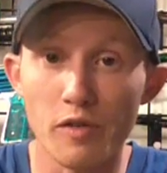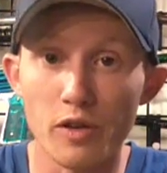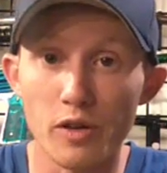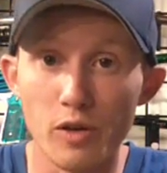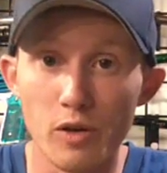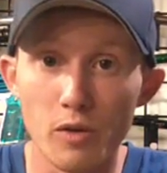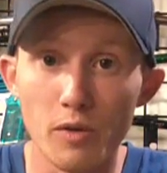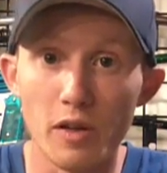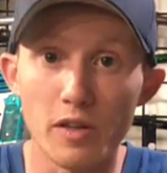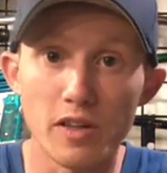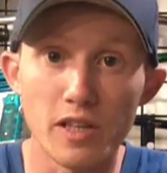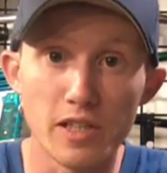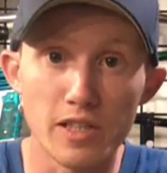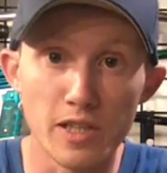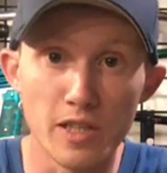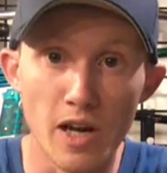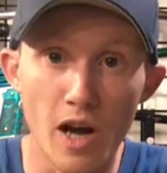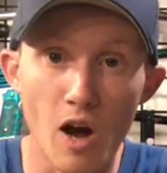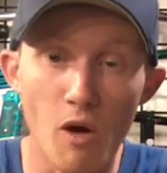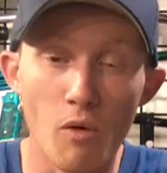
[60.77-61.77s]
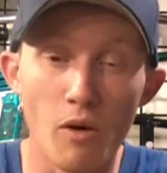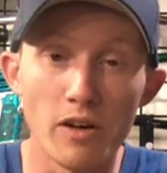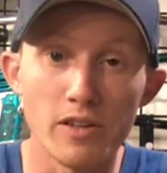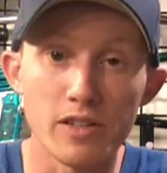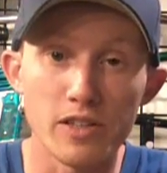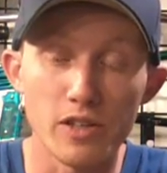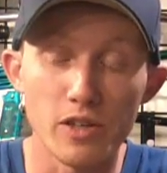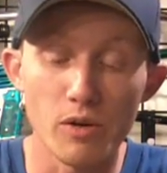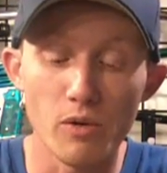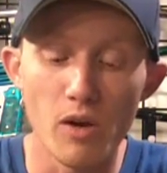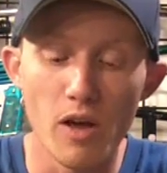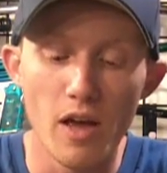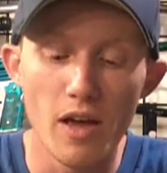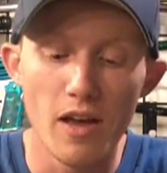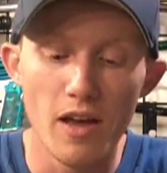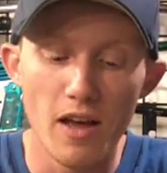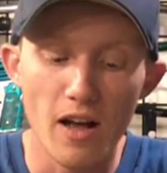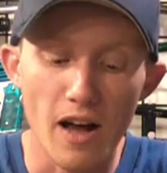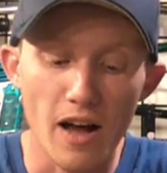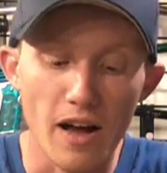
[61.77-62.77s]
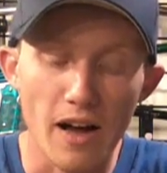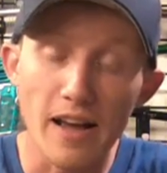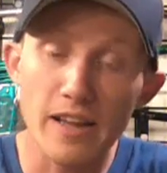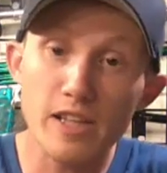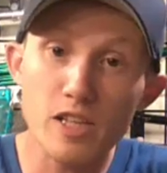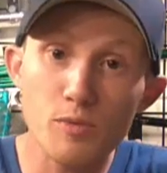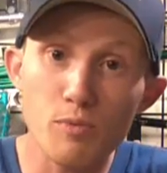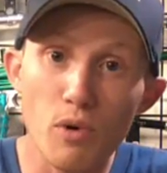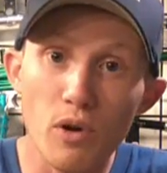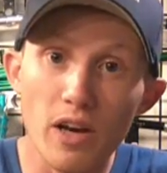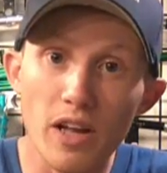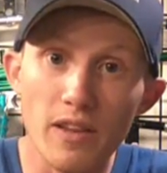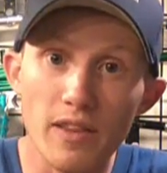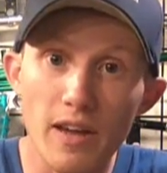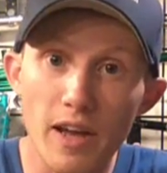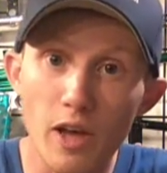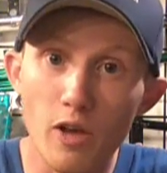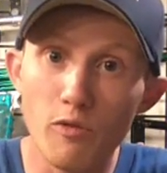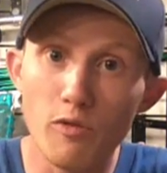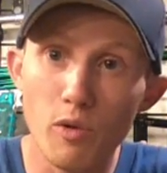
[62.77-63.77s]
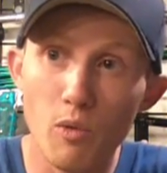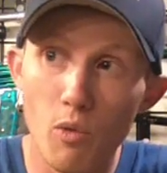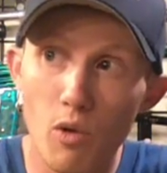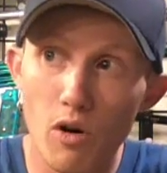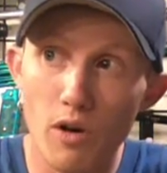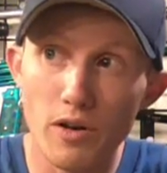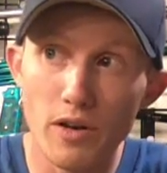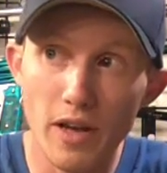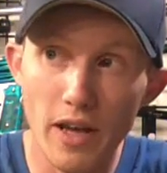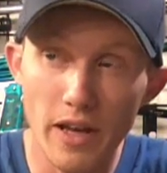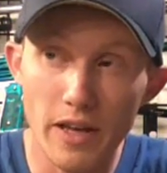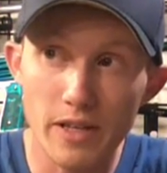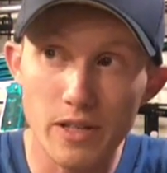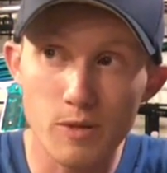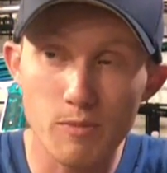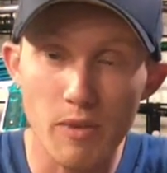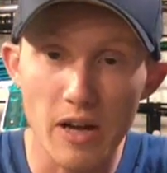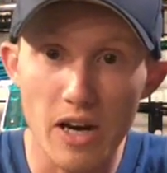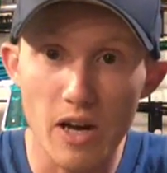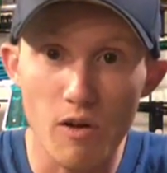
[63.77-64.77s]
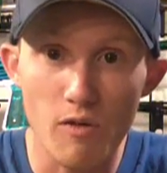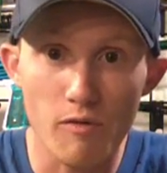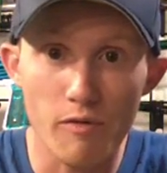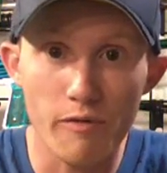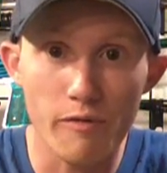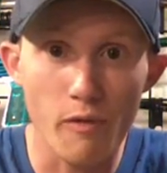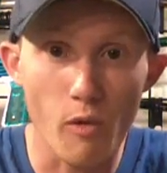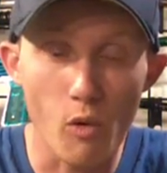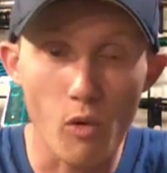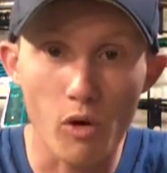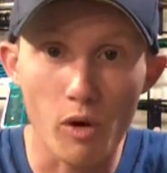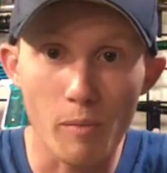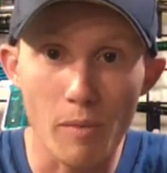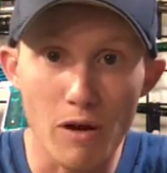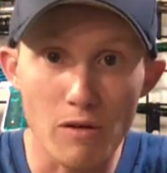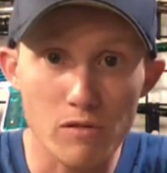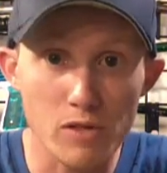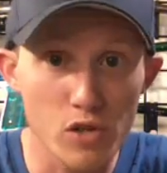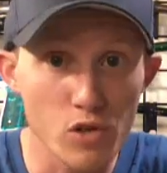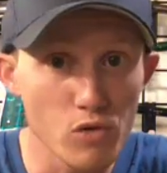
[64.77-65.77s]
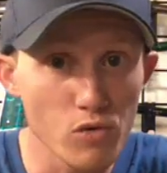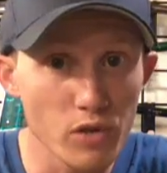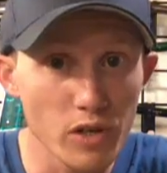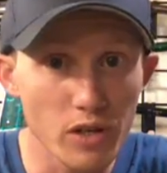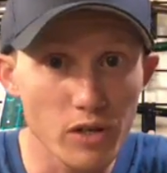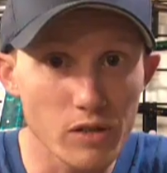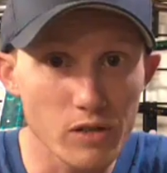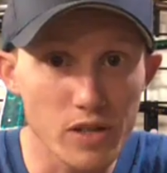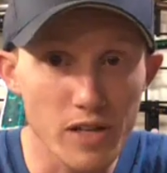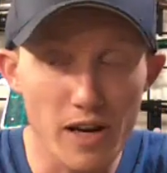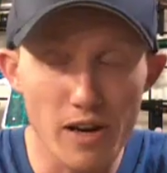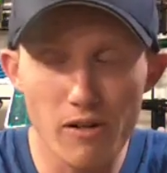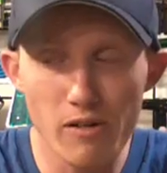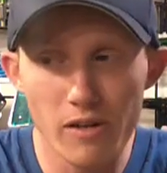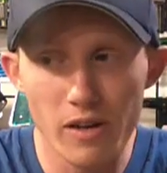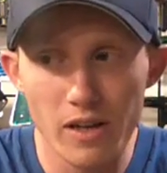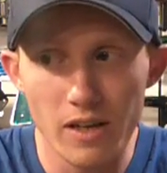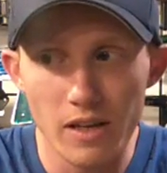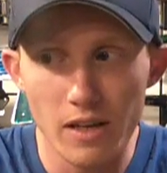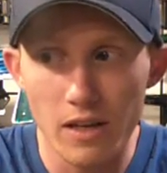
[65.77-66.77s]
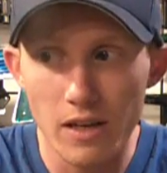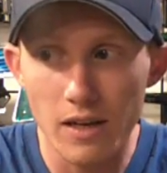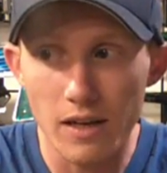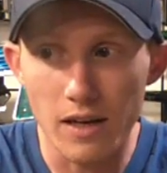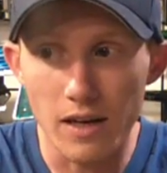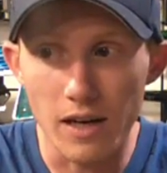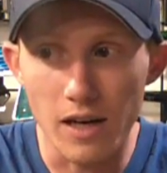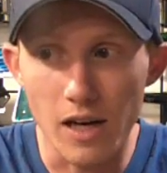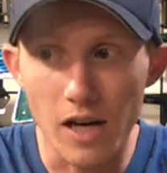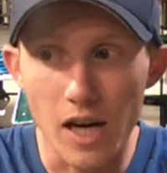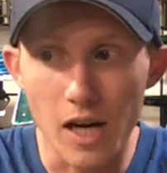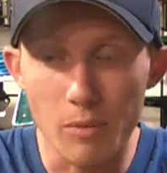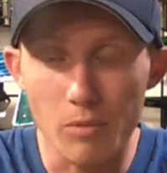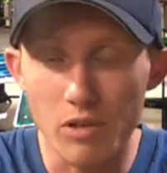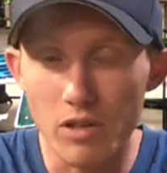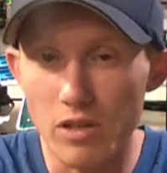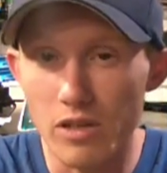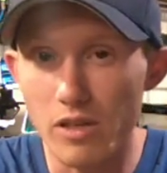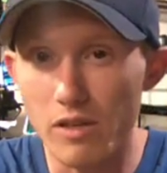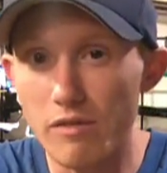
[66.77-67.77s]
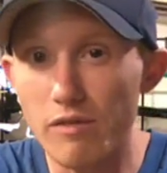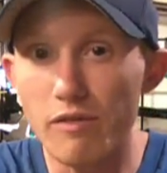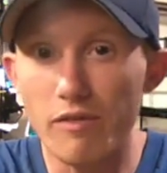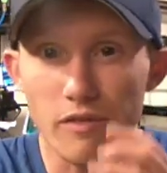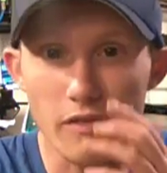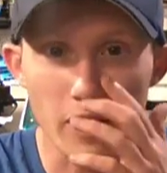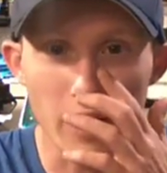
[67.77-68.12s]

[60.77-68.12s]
after year like they did not want to do. At this point, I think LV1 has been out for about 2 years now, I believe.